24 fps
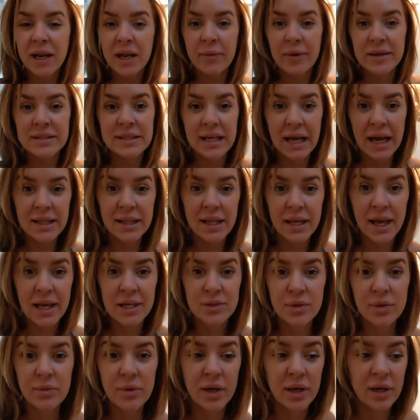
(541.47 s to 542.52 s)
anyways, they had the cage
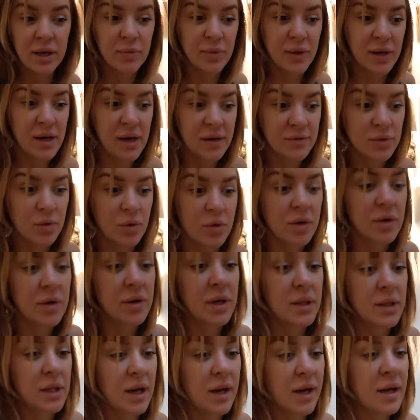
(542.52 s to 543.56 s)
we wanted. We didn't have to order it
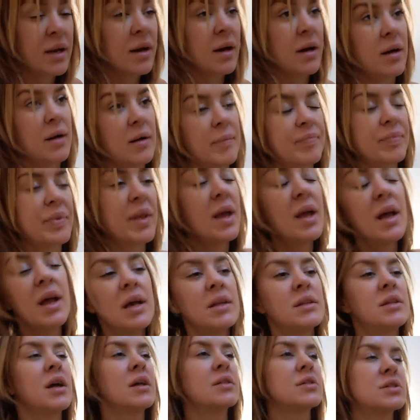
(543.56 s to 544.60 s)
online. Um,
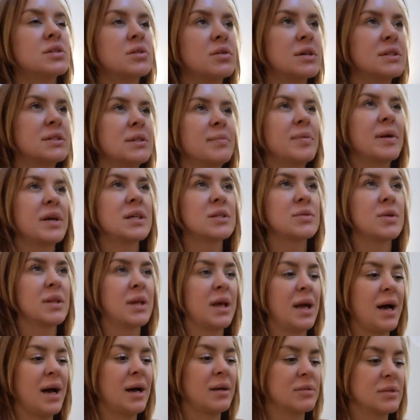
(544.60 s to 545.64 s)
the other stores, the biggest one they
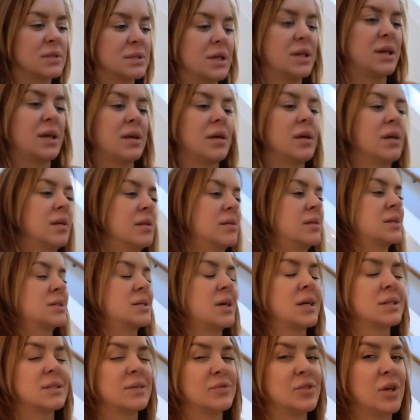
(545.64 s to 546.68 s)
had was like the
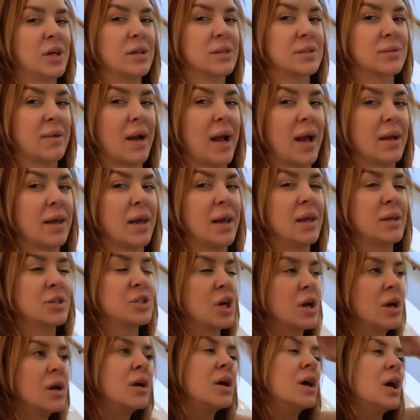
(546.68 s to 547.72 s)
size of Jayla's rat cage,
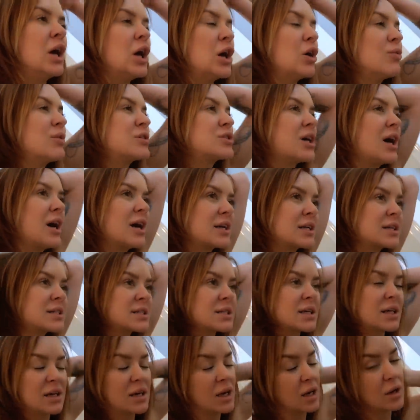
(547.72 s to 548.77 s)
which
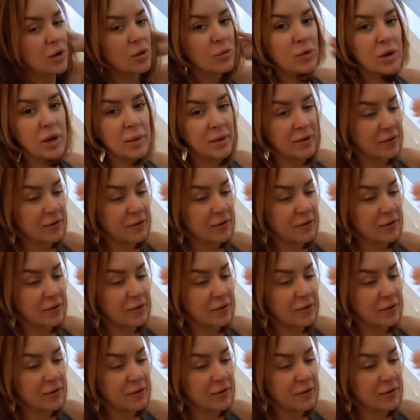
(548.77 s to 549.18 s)
honestly would have